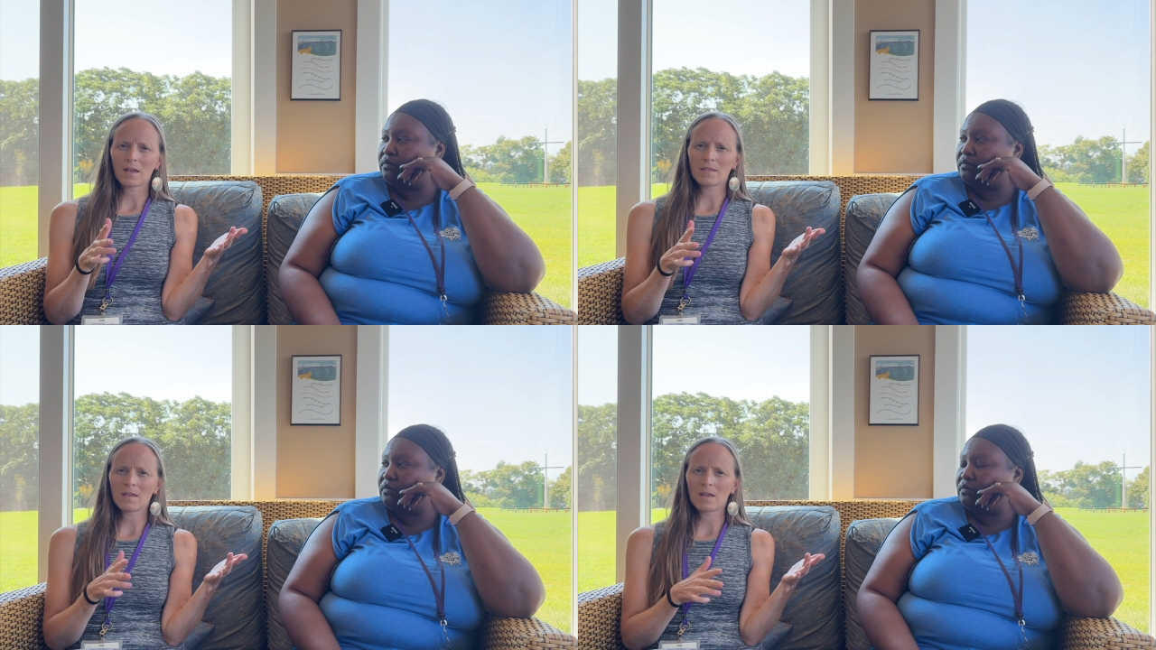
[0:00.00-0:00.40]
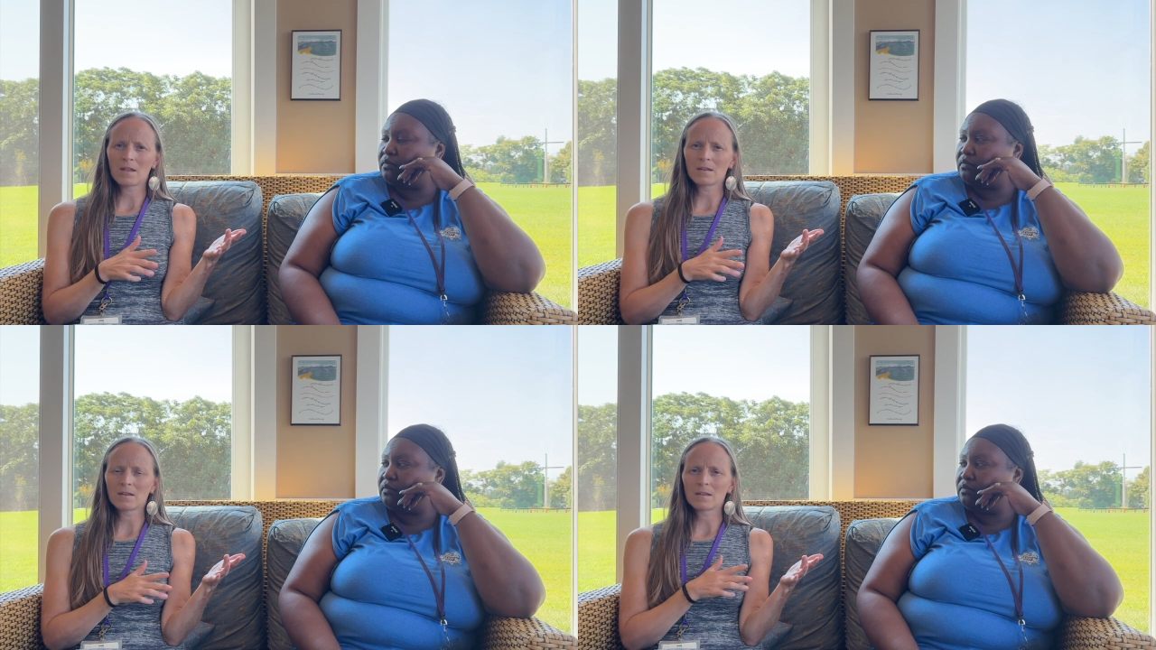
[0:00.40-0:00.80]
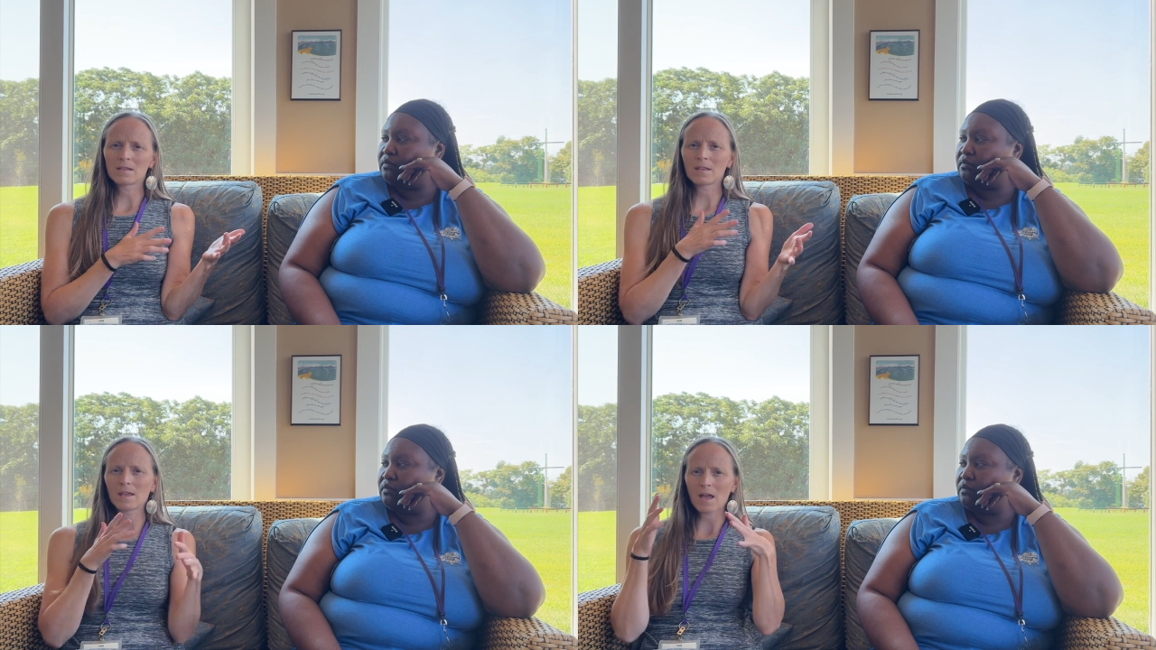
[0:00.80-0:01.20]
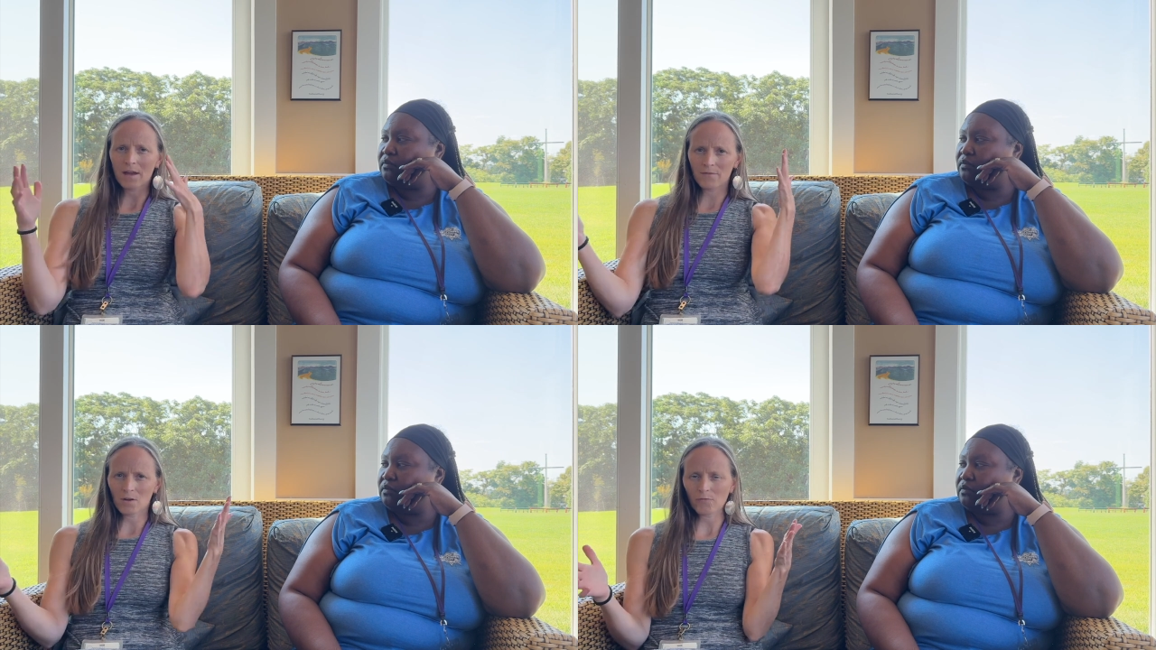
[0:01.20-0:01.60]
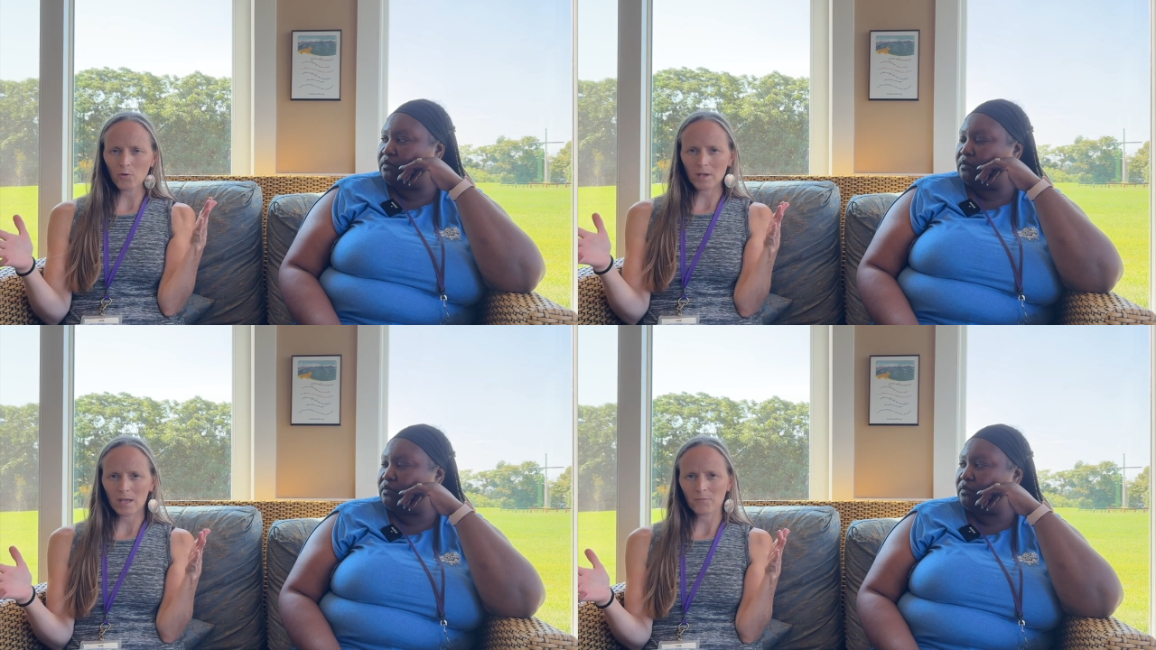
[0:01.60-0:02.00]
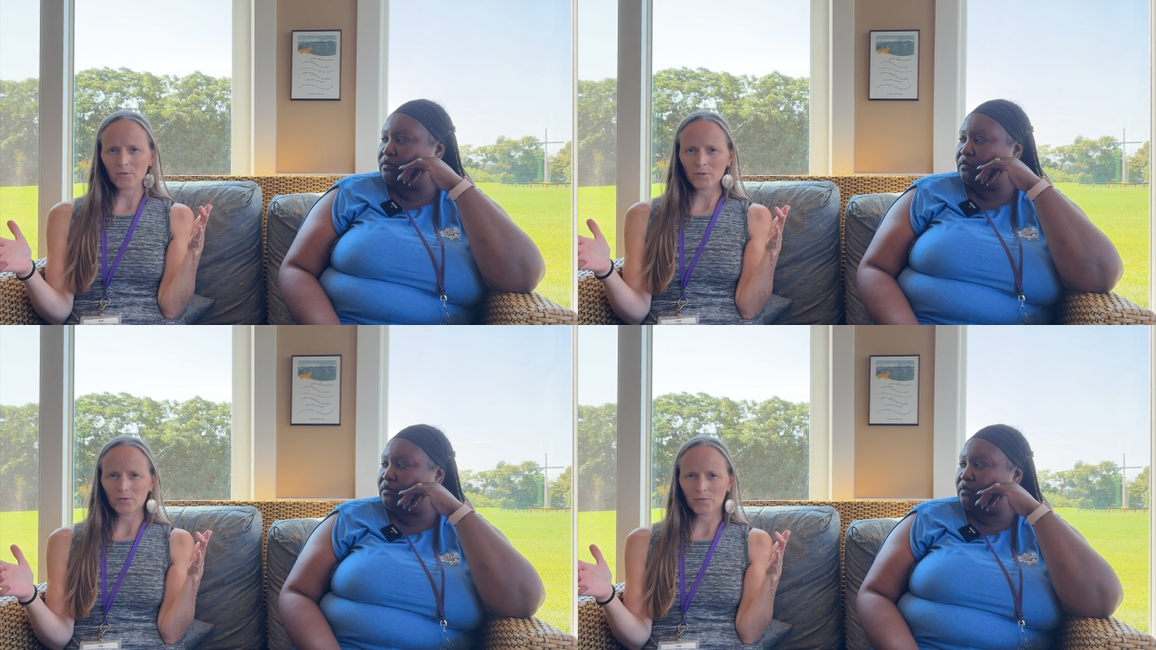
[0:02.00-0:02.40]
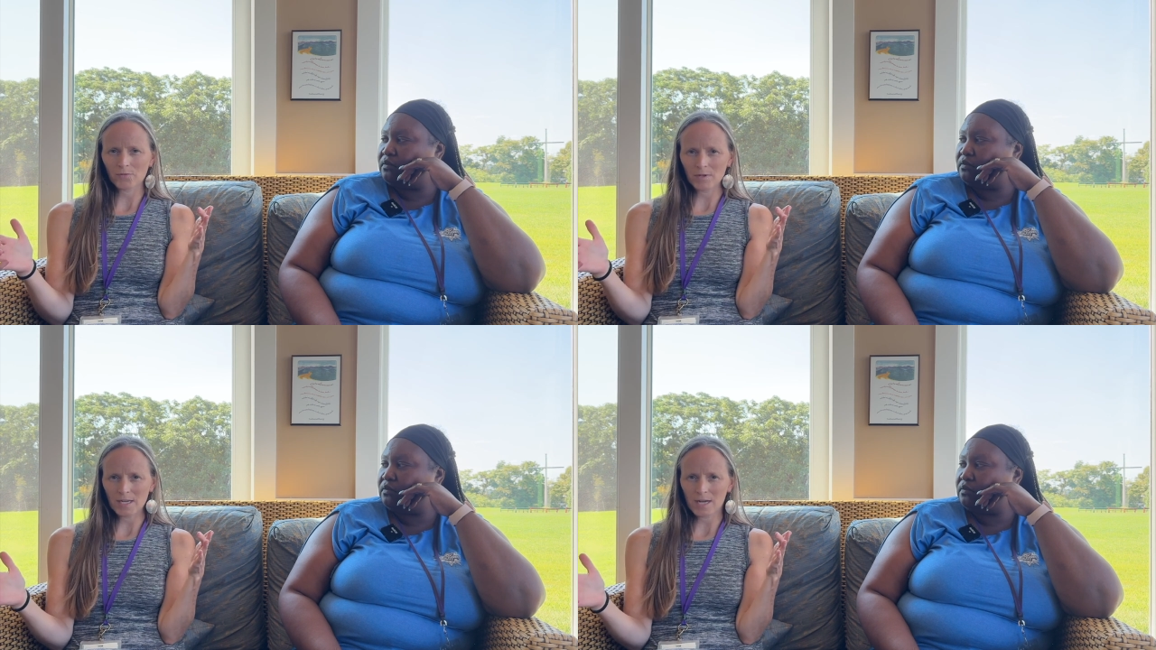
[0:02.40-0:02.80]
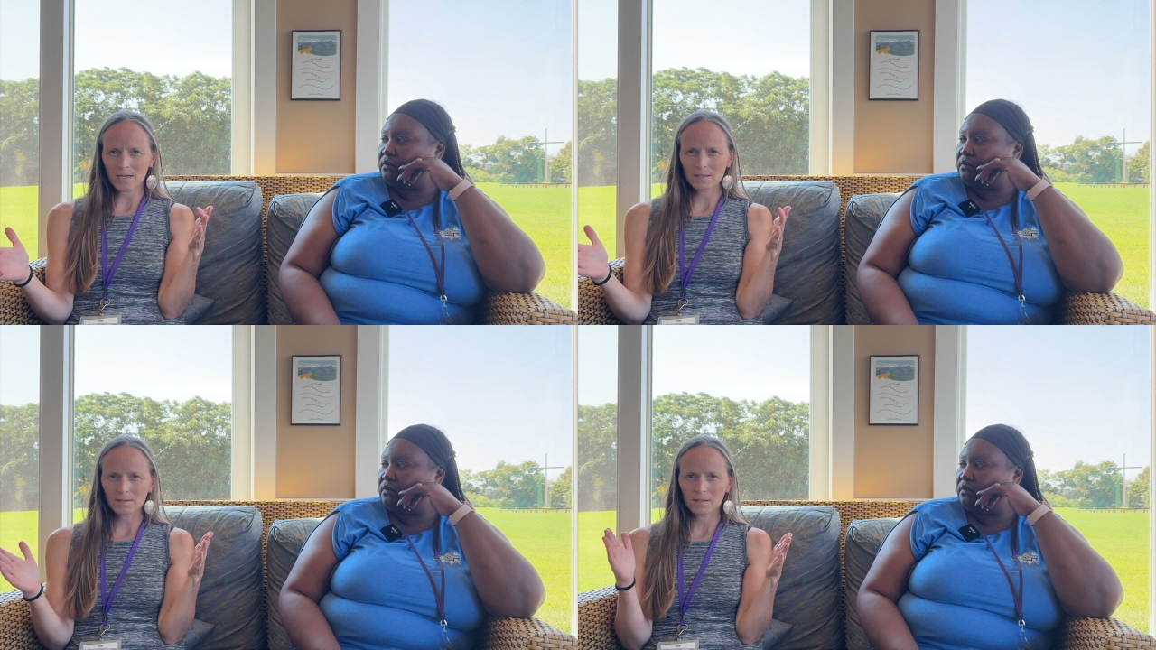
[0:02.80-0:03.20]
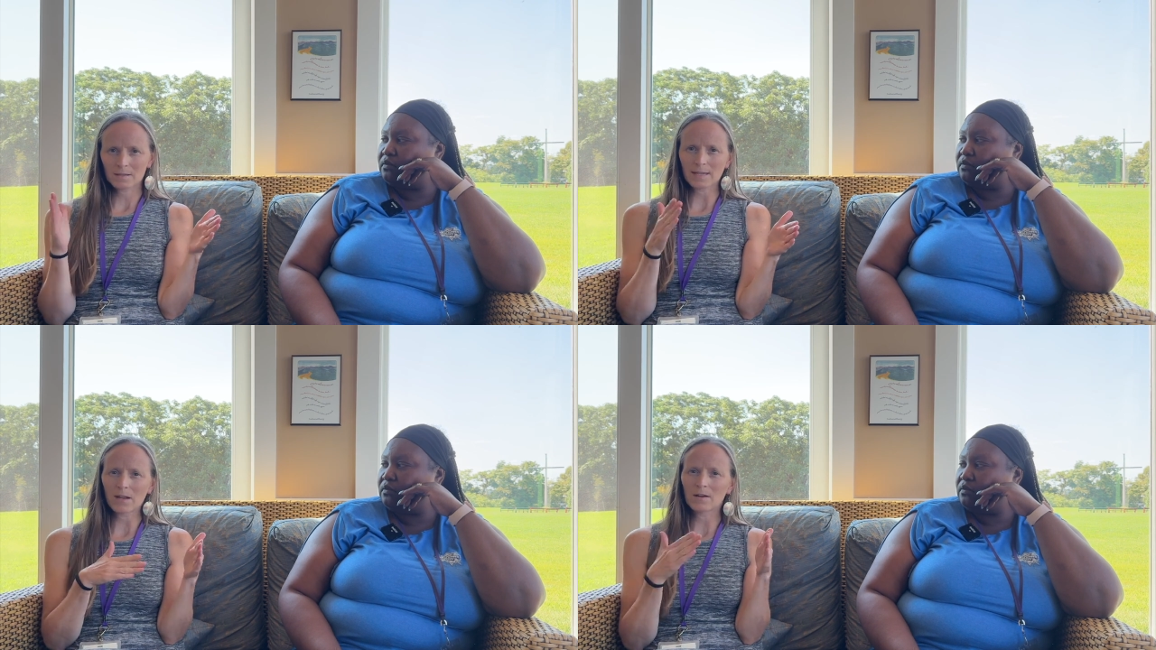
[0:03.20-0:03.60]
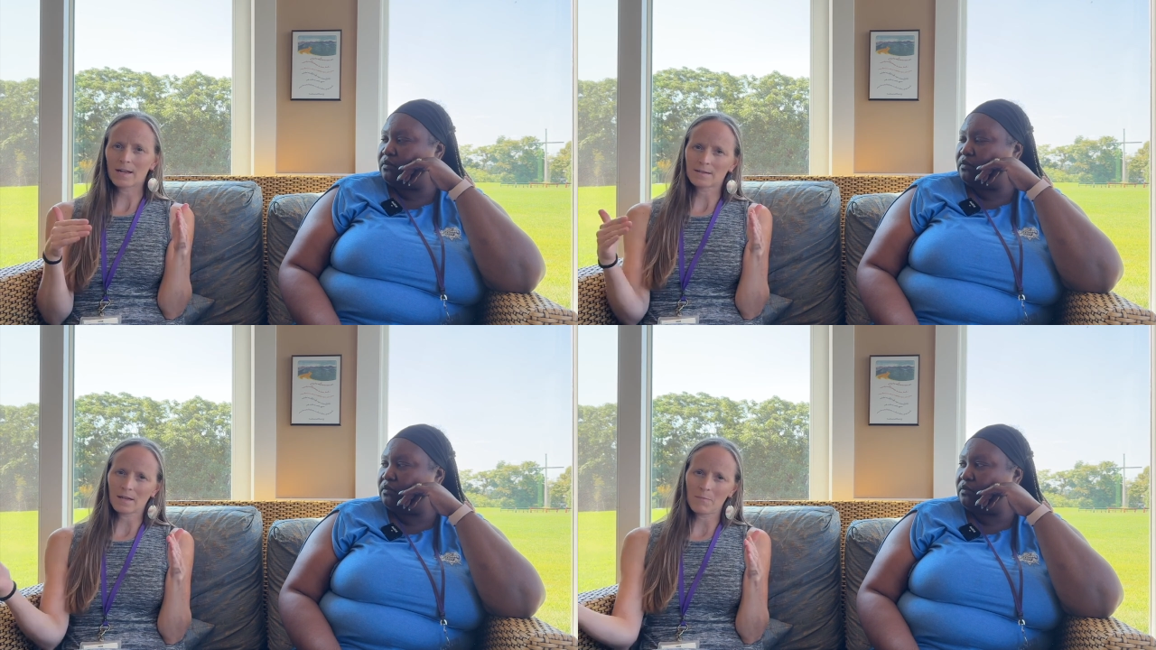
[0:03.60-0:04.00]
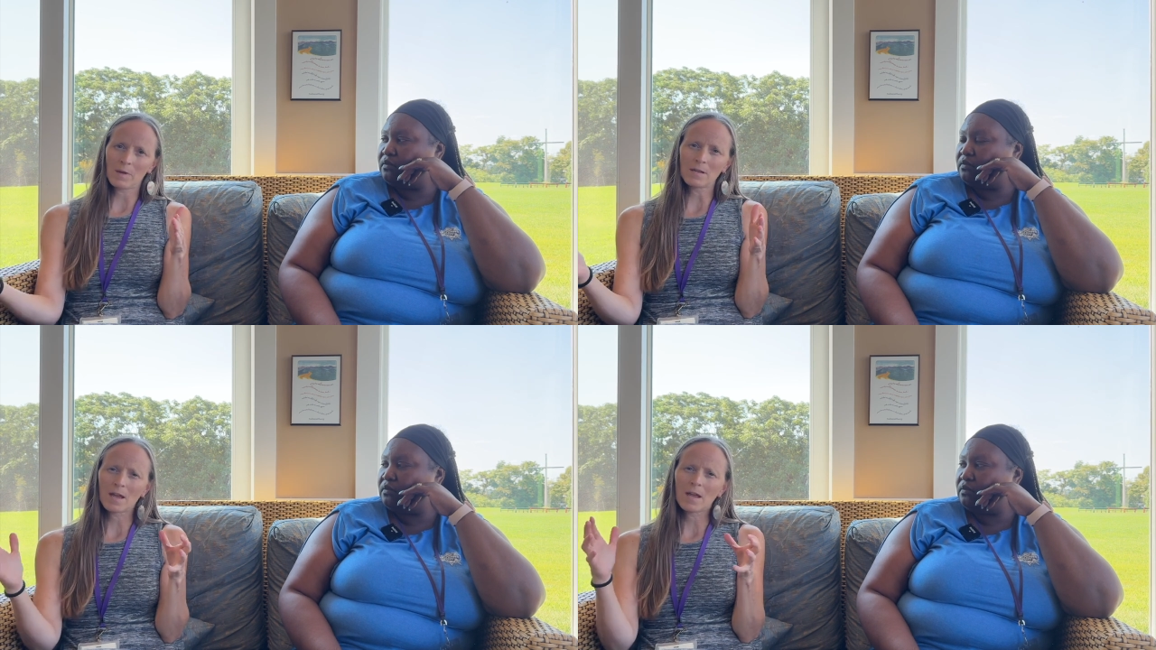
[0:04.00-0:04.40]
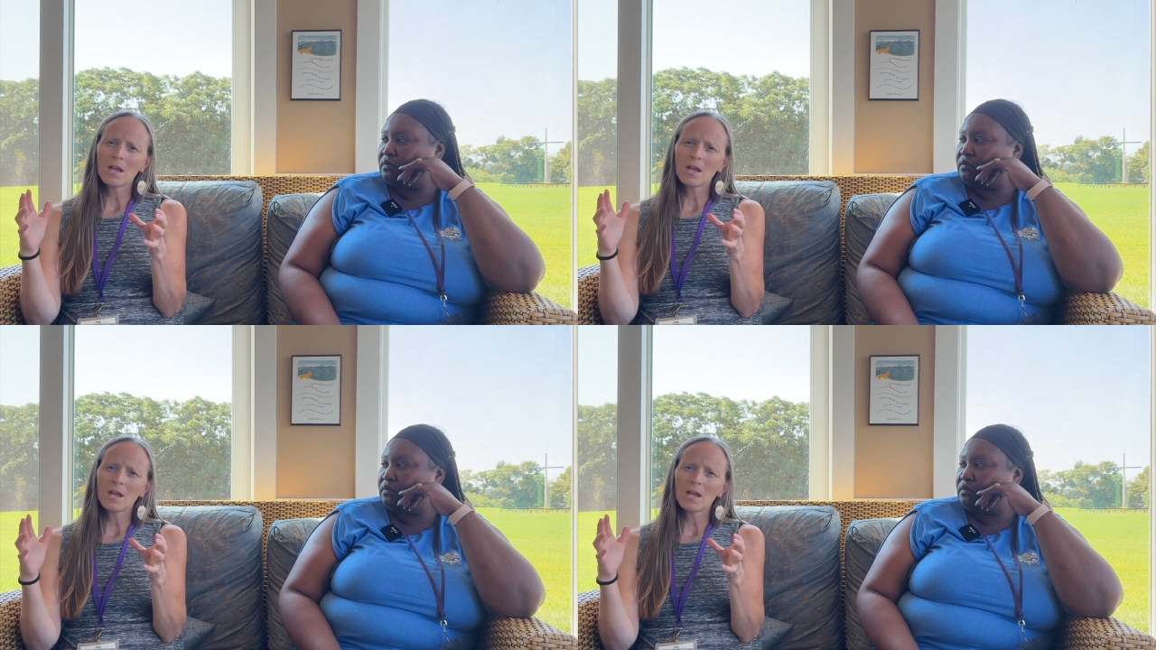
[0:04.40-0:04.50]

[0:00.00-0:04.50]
Speaker 1: and then they have their full camp for three days Saturday, Sunday, Monday.